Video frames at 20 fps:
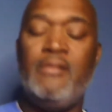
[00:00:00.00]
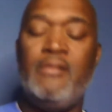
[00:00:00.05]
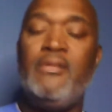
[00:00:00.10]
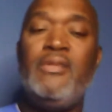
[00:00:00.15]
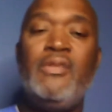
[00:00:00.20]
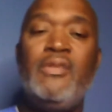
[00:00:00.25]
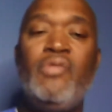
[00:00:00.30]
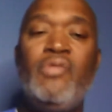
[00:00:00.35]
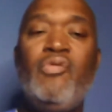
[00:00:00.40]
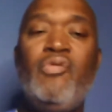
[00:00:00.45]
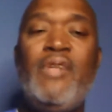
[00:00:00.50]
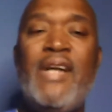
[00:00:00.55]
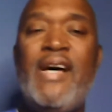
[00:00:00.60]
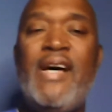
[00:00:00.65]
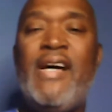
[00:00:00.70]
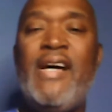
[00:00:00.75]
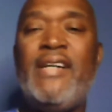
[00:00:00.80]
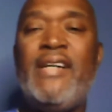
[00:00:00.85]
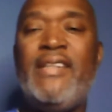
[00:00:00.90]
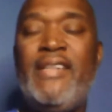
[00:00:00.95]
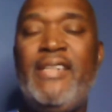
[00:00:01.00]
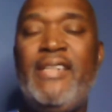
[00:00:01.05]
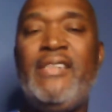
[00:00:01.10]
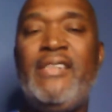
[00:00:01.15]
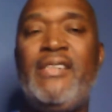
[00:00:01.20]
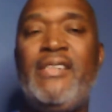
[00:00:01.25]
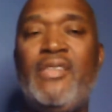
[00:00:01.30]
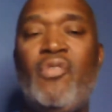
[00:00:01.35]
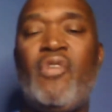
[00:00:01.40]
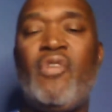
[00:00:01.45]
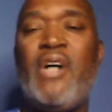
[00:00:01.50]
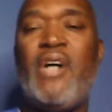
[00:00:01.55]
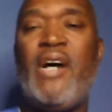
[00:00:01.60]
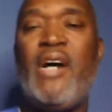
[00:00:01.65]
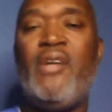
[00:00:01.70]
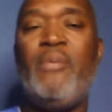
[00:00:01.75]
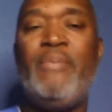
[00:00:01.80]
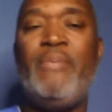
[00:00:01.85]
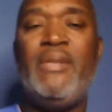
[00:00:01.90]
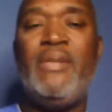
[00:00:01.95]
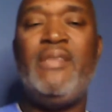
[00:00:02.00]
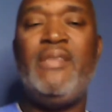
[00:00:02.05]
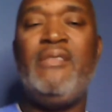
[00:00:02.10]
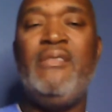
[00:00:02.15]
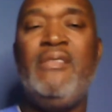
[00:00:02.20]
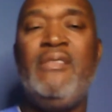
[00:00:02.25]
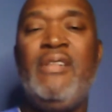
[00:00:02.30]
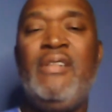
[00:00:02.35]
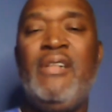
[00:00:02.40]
do not get so caught up in